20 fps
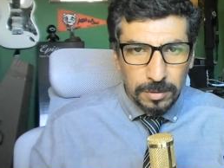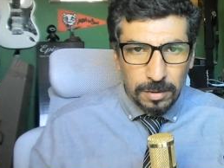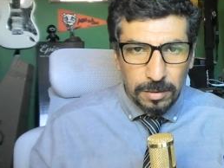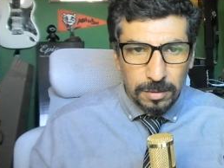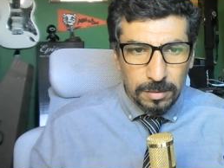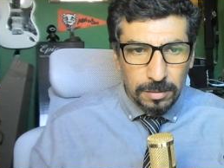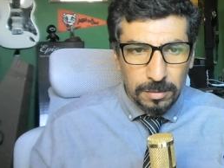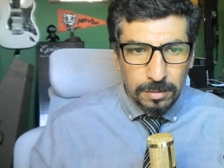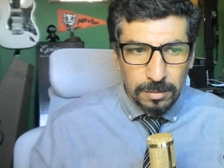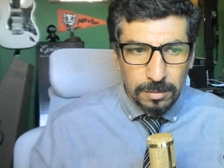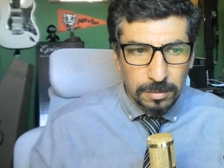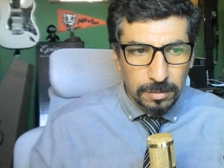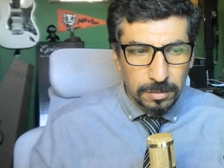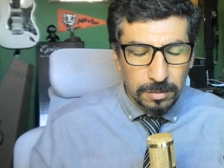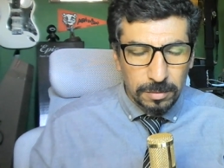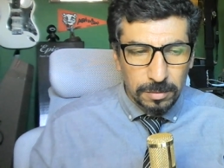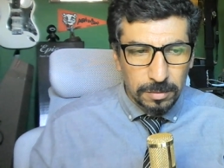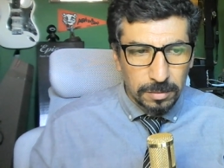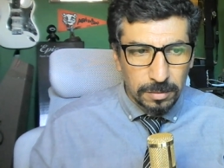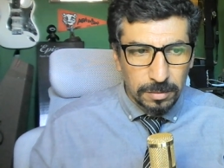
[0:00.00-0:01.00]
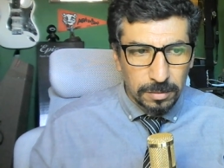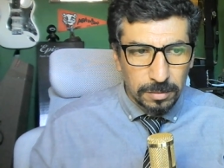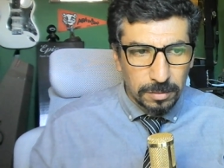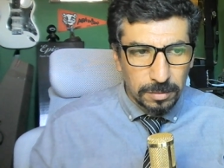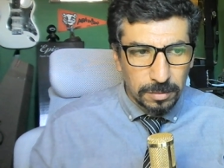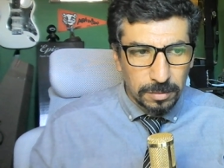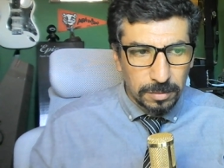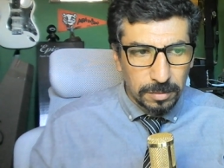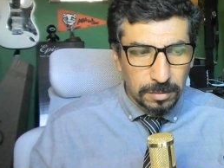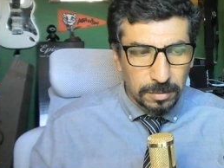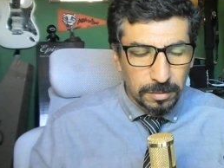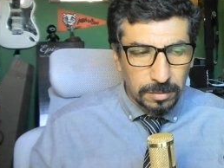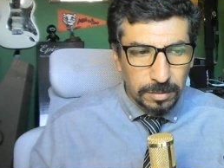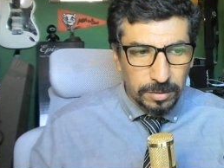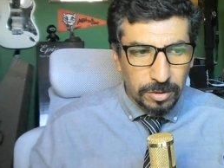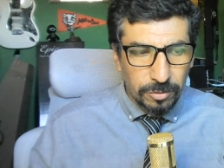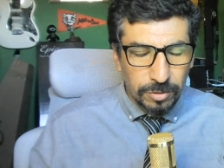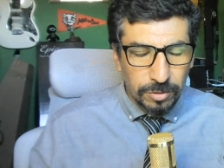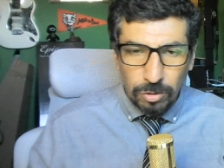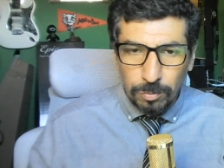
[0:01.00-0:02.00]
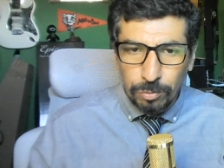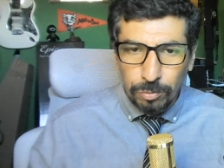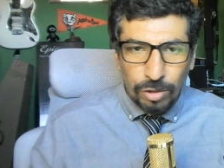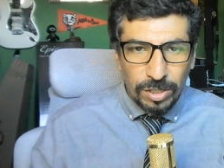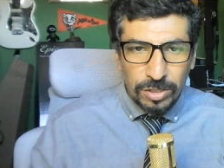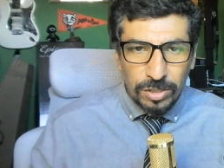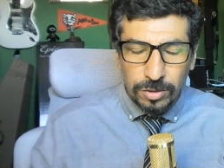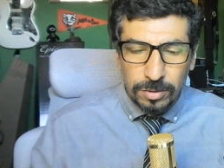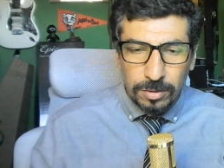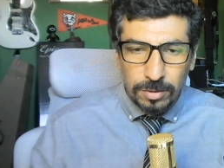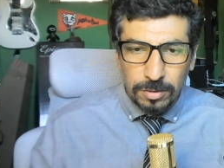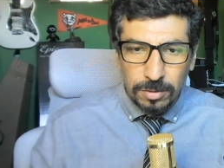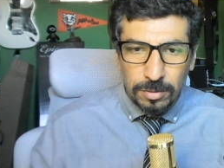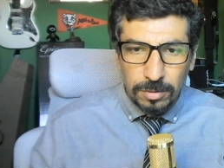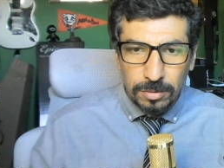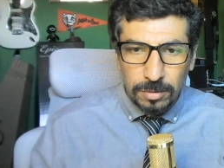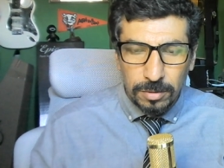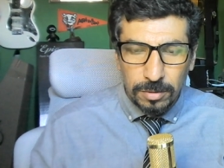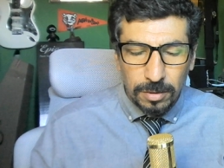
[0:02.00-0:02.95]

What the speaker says: and there is no pressure.